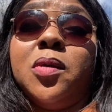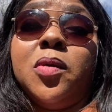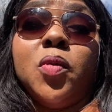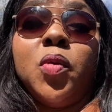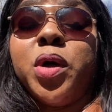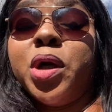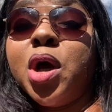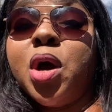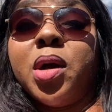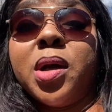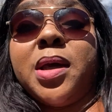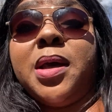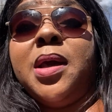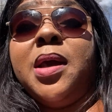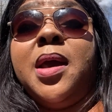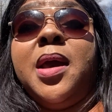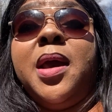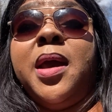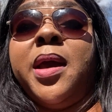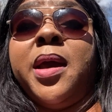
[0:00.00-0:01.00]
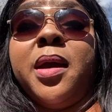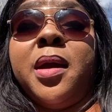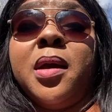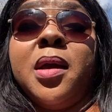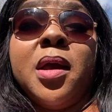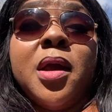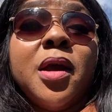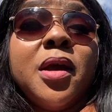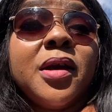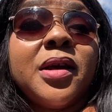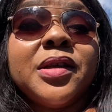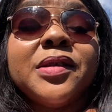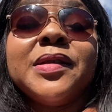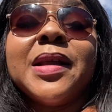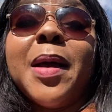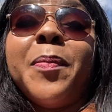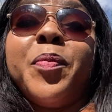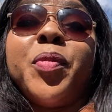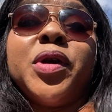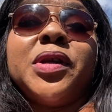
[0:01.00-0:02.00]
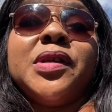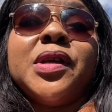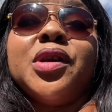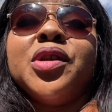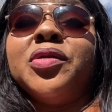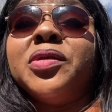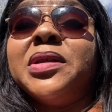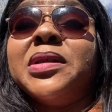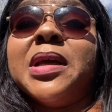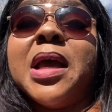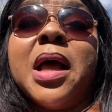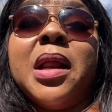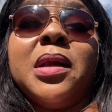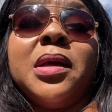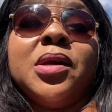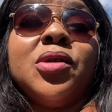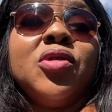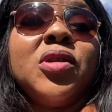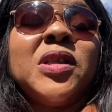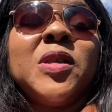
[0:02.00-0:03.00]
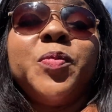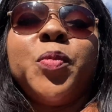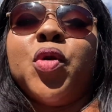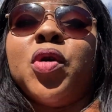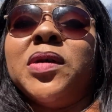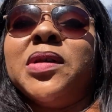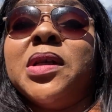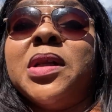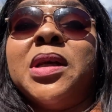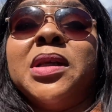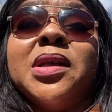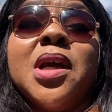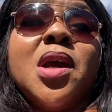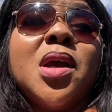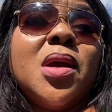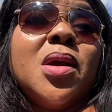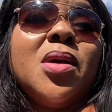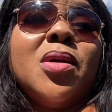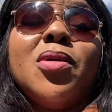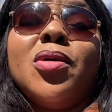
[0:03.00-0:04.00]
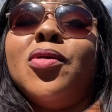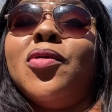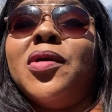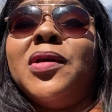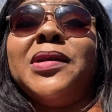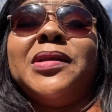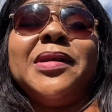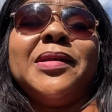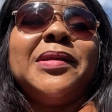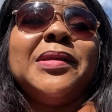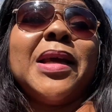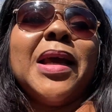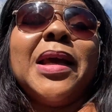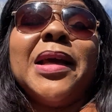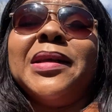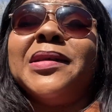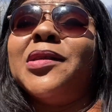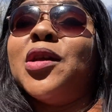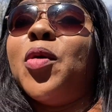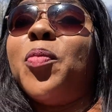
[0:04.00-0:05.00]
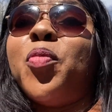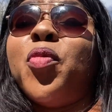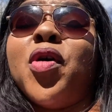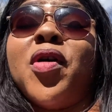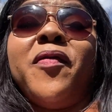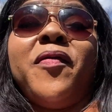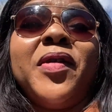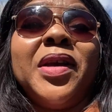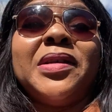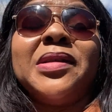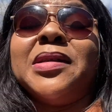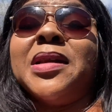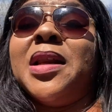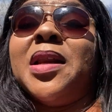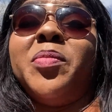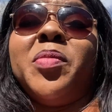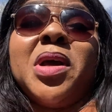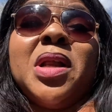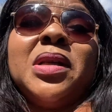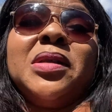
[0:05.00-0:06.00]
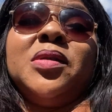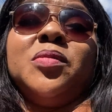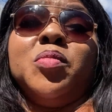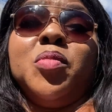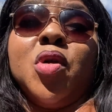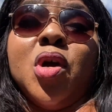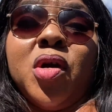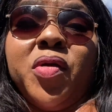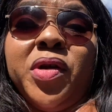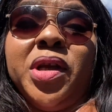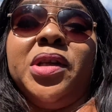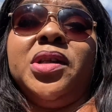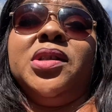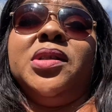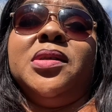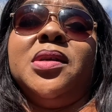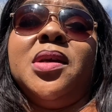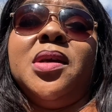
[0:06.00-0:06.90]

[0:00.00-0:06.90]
We don't care. Because that person you're telling, you're exposing it. Who is to say it's not perfect in anybody's marriage?